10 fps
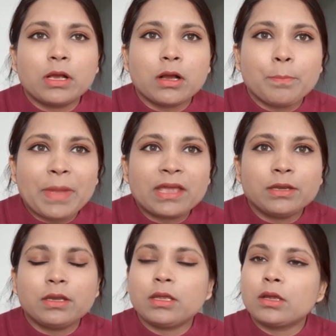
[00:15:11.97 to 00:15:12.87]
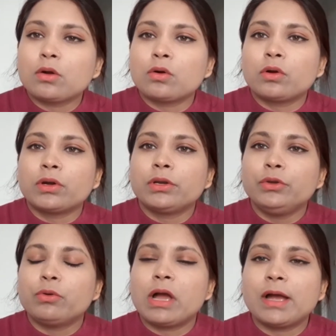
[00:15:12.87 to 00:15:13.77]
pending, or
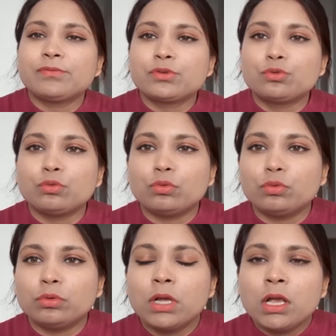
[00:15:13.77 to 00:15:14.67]
you have to do